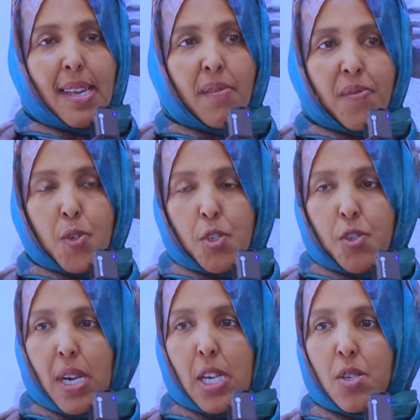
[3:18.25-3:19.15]

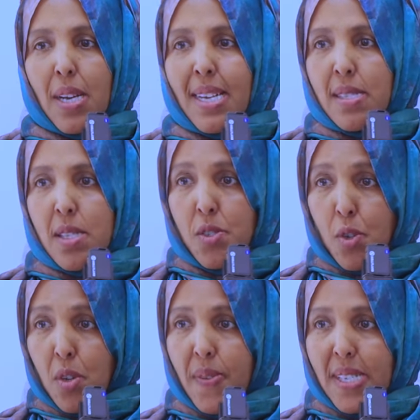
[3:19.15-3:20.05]
infrastructure and the
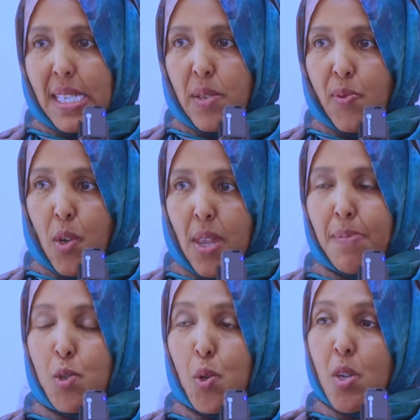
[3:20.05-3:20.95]
services for them to